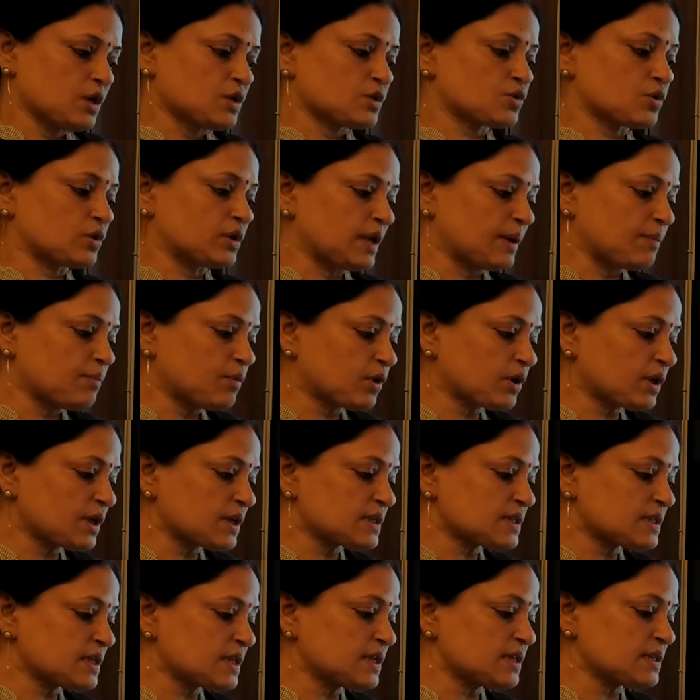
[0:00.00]
So
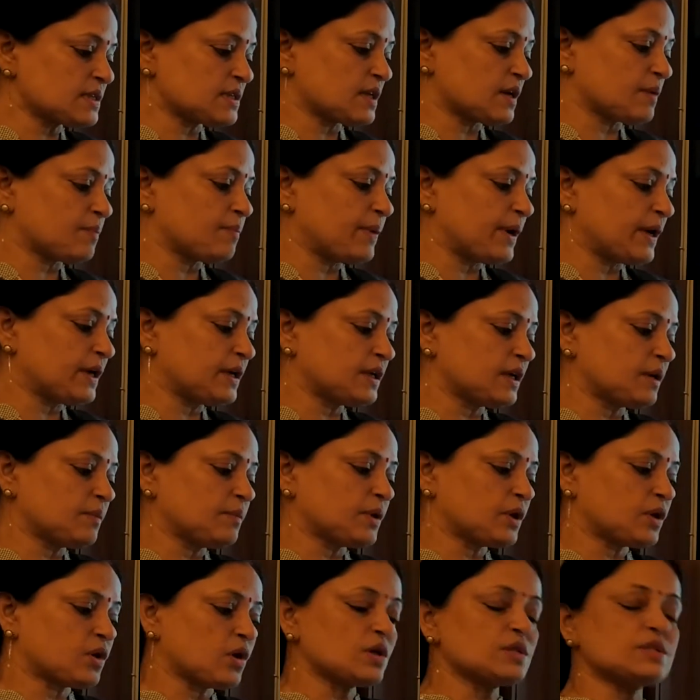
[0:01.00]
democracy is the better
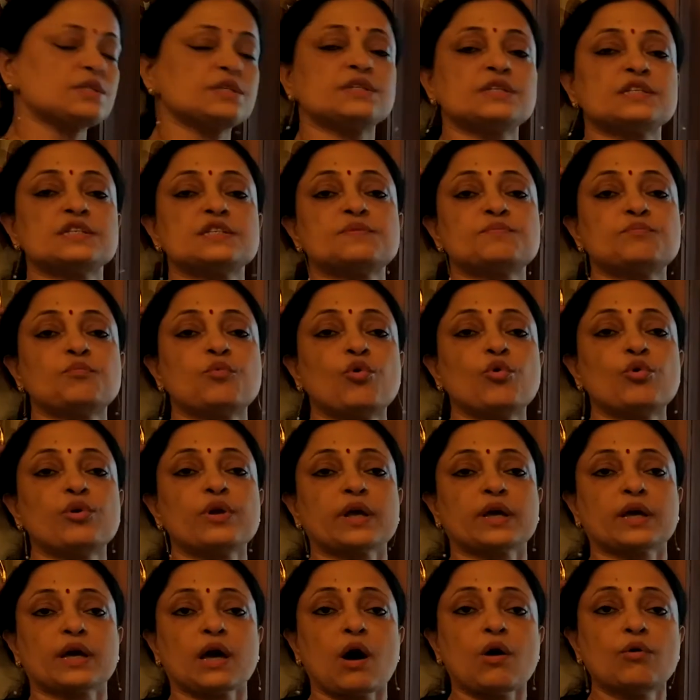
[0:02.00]
because it is more
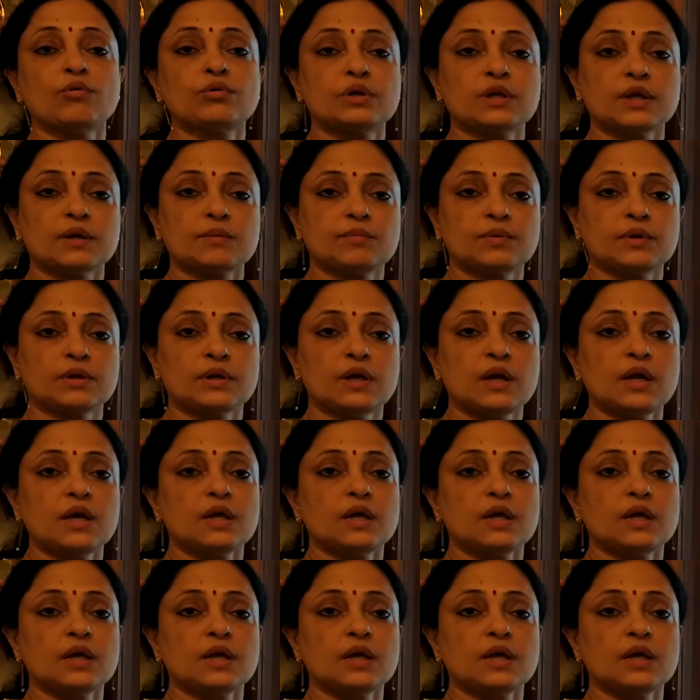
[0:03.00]
accountable.